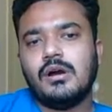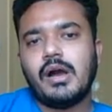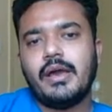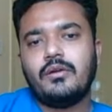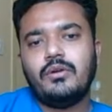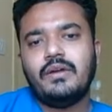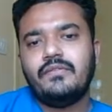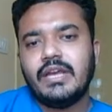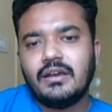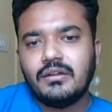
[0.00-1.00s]
I could have
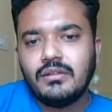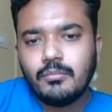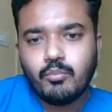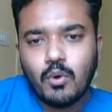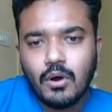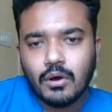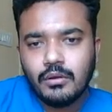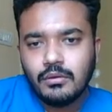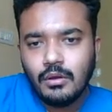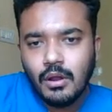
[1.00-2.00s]
taken the
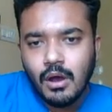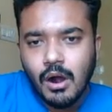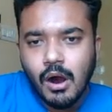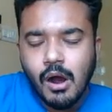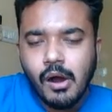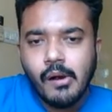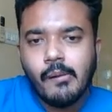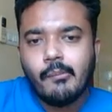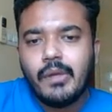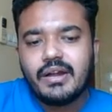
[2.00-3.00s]
pawn,
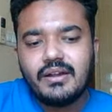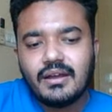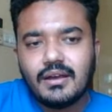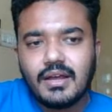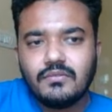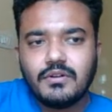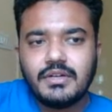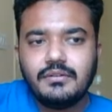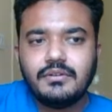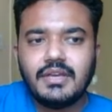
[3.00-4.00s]
but I
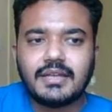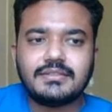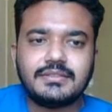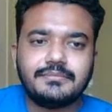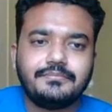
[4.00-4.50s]
wanted to castle.